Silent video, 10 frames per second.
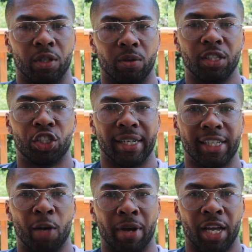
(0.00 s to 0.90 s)
he checks
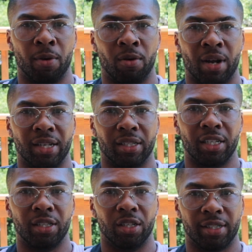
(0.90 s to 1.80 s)
out my MRIs and
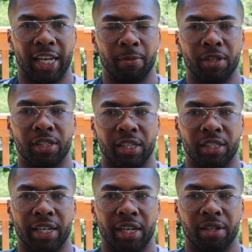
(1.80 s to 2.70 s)
he looks at him. He
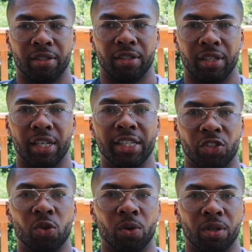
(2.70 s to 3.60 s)
says, yeah, it's
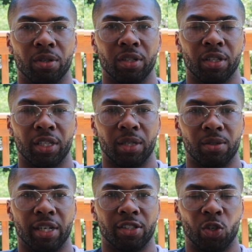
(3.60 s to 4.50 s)
torn.
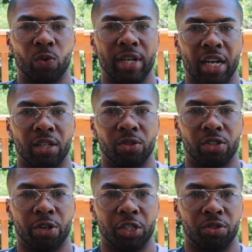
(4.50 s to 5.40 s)
He's like, so we got to do
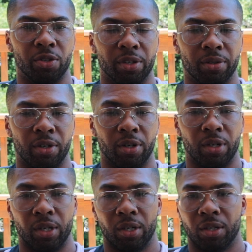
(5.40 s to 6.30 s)
surgery on
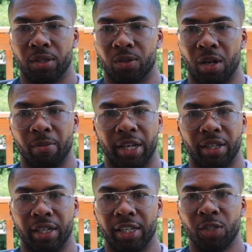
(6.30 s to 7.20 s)
it. So I'm like,
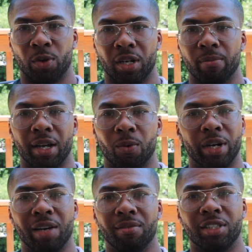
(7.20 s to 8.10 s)
at this point, I'm like,
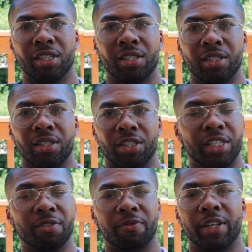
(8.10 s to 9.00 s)
whatever, just
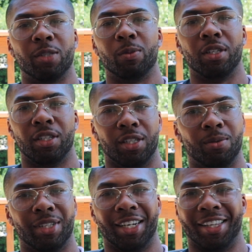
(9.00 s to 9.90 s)
fix me. You know what I'm
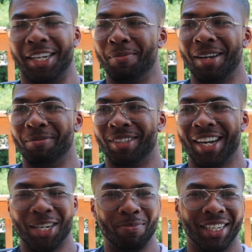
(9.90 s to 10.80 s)
saying? Like, I'm
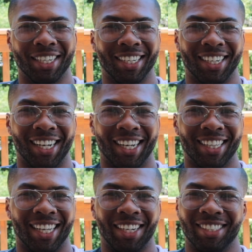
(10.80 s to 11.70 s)
tired of being
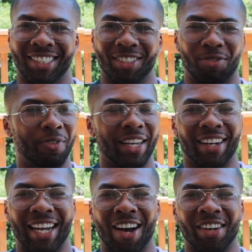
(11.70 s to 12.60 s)
like
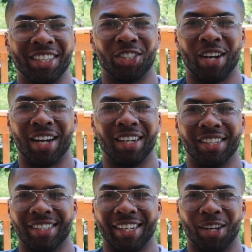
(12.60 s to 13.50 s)
figured out and trying to
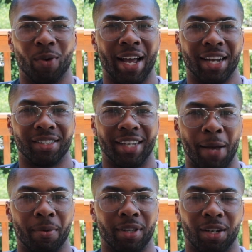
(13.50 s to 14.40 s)
understand what actually
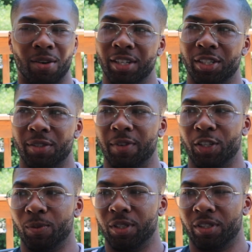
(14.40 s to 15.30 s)
happened. Like, go ahead and just
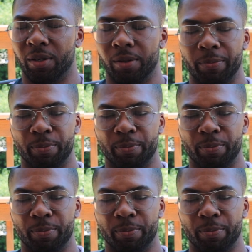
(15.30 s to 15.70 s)
fix me. So